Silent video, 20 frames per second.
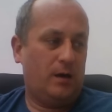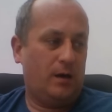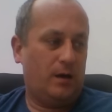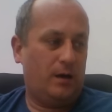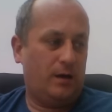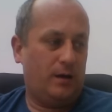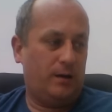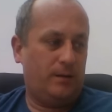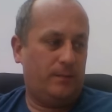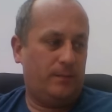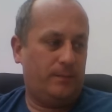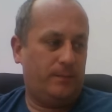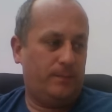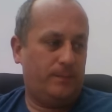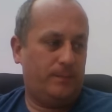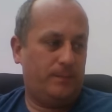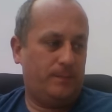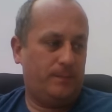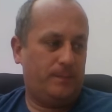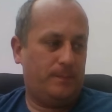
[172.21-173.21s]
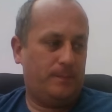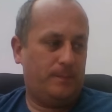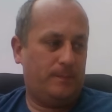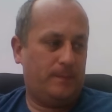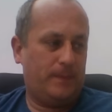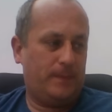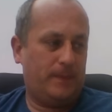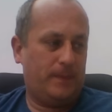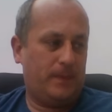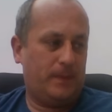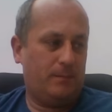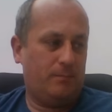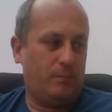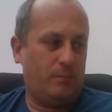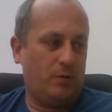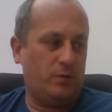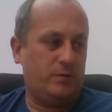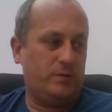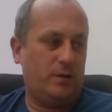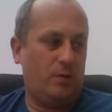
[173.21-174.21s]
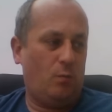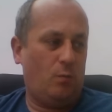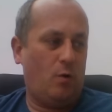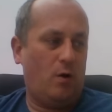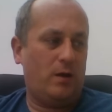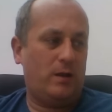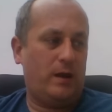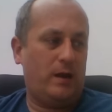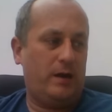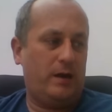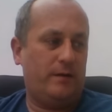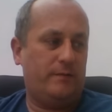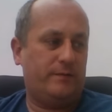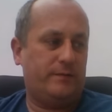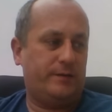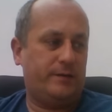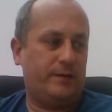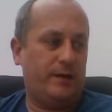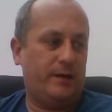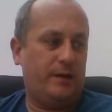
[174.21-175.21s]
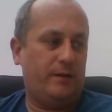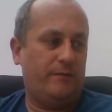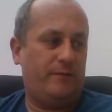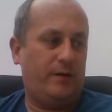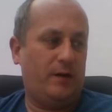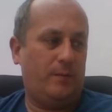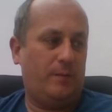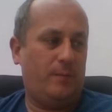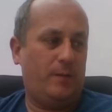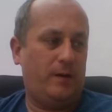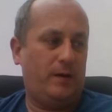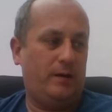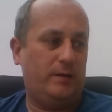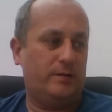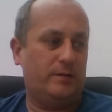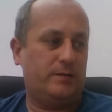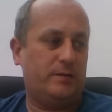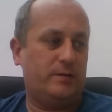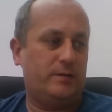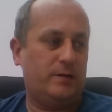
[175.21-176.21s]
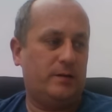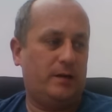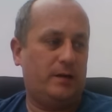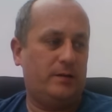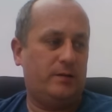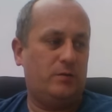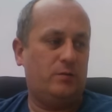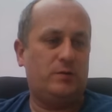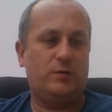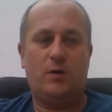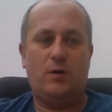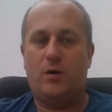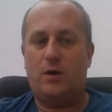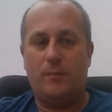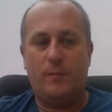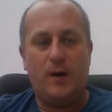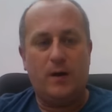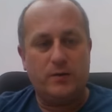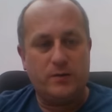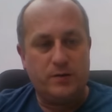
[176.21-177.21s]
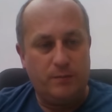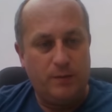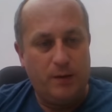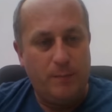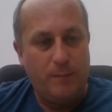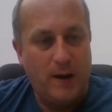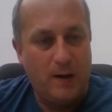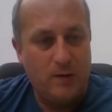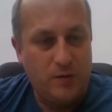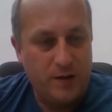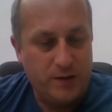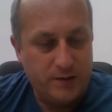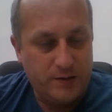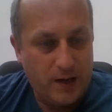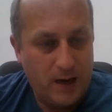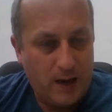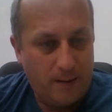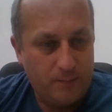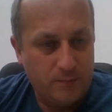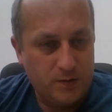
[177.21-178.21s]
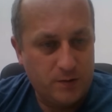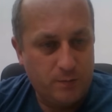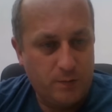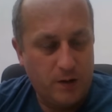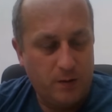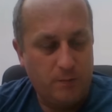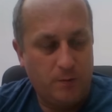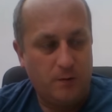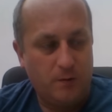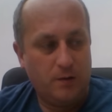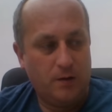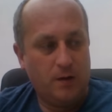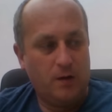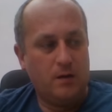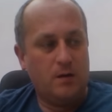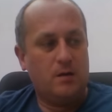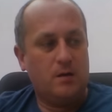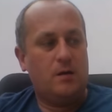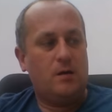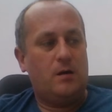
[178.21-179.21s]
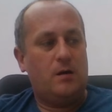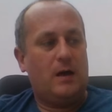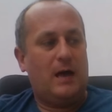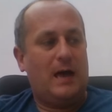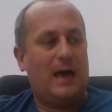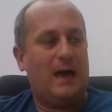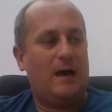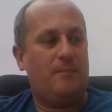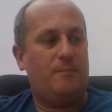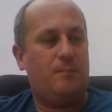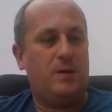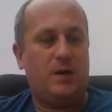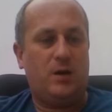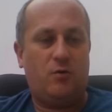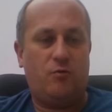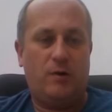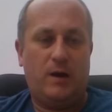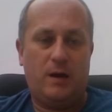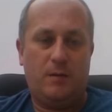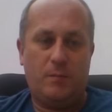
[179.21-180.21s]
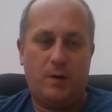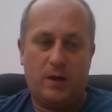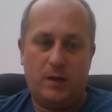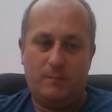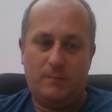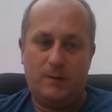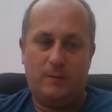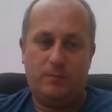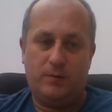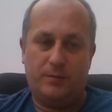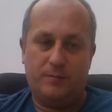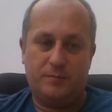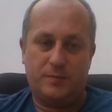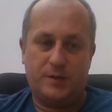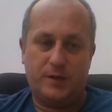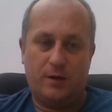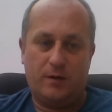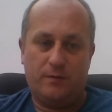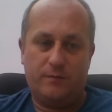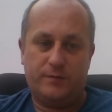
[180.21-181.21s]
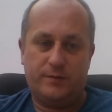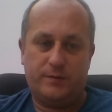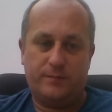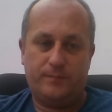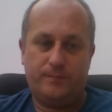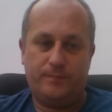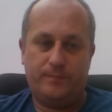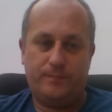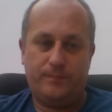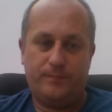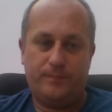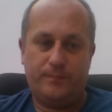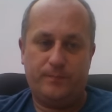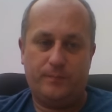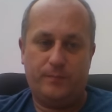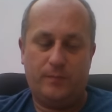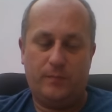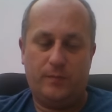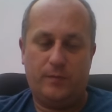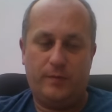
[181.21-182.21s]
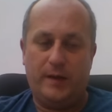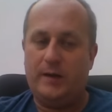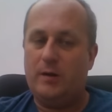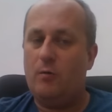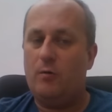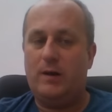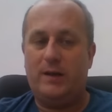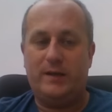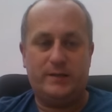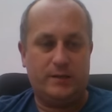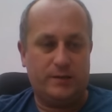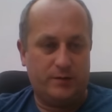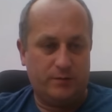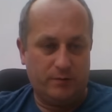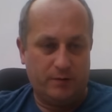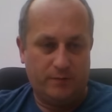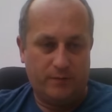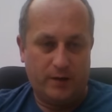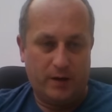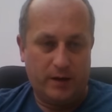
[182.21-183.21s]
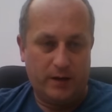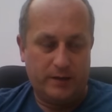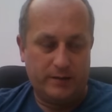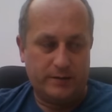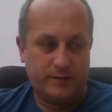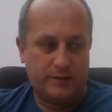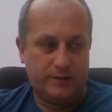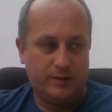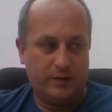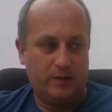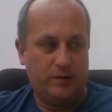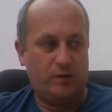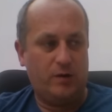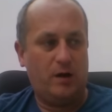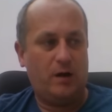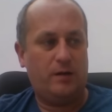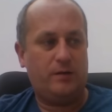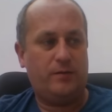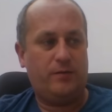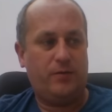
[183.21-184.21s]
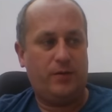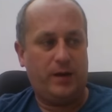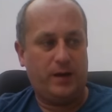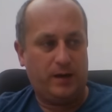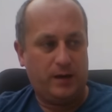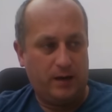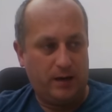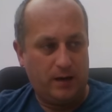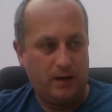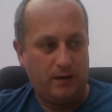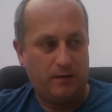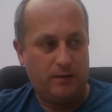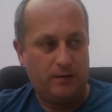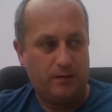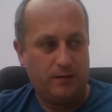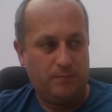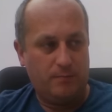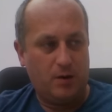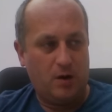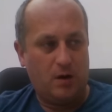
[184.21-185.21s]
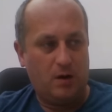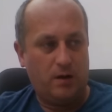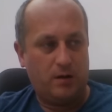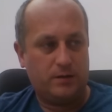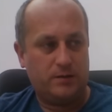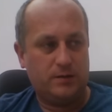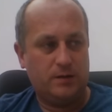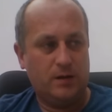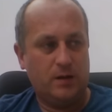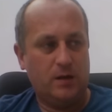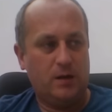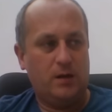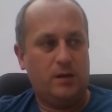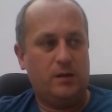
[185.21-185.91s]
Um, most of the what ifs in the Philippines, because I do talk about some of the bad things that happen to people, have been created by the people themselves. They don't listen to advice. They're not thinking out of their box.